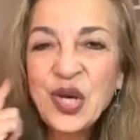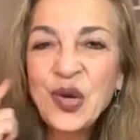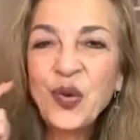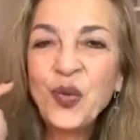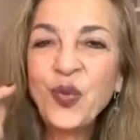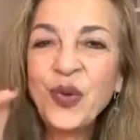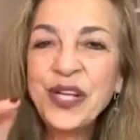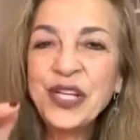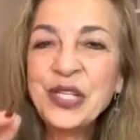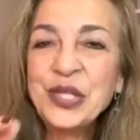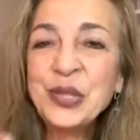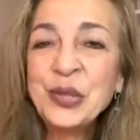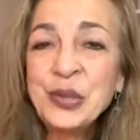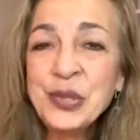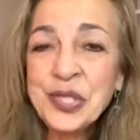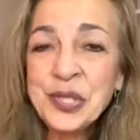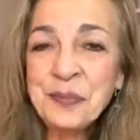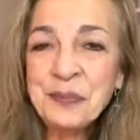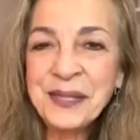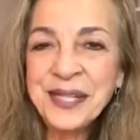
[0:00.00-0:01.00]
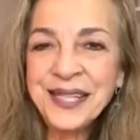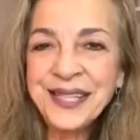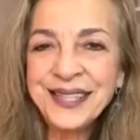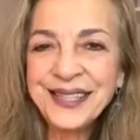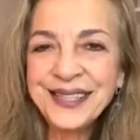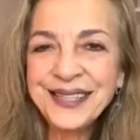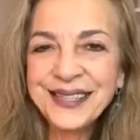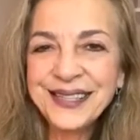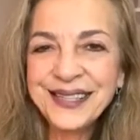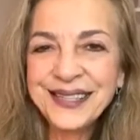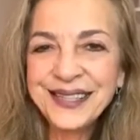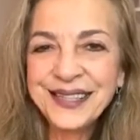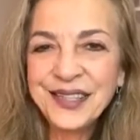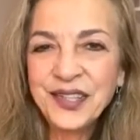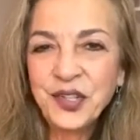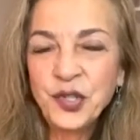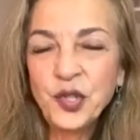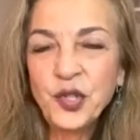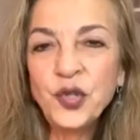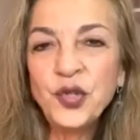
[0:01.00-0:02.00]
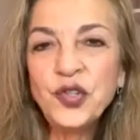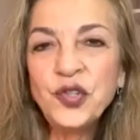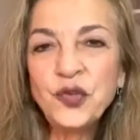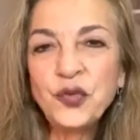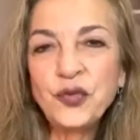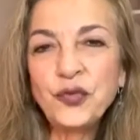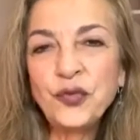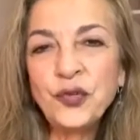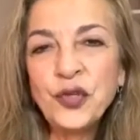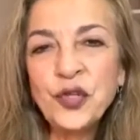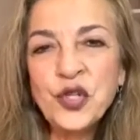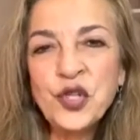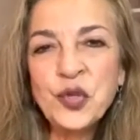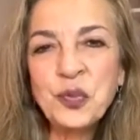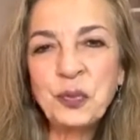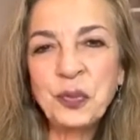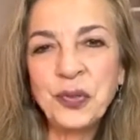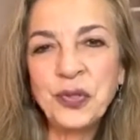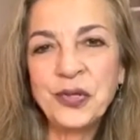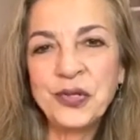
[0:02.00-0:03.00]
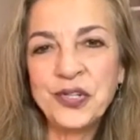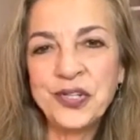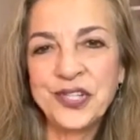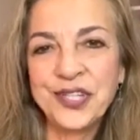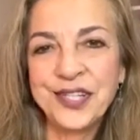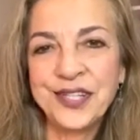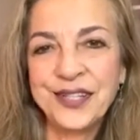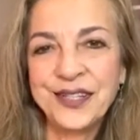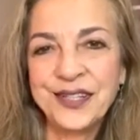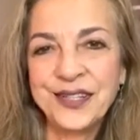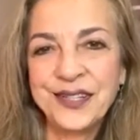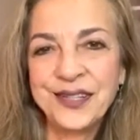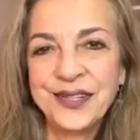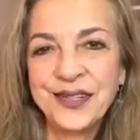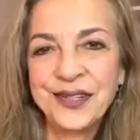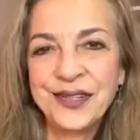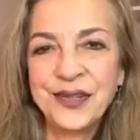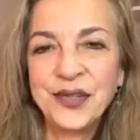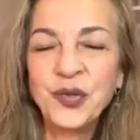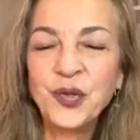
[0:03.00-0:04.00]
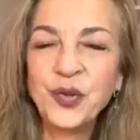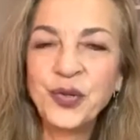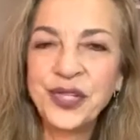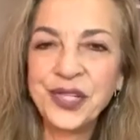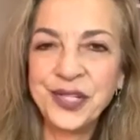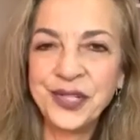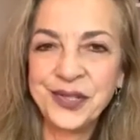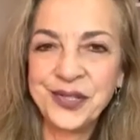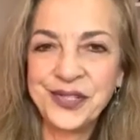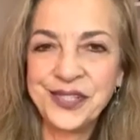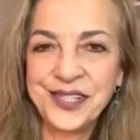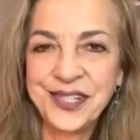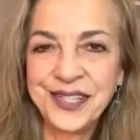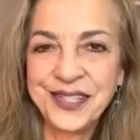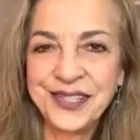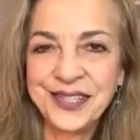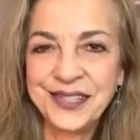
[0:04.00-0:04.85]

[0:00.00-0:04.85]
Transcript: When you speak, you're the first person who hears it.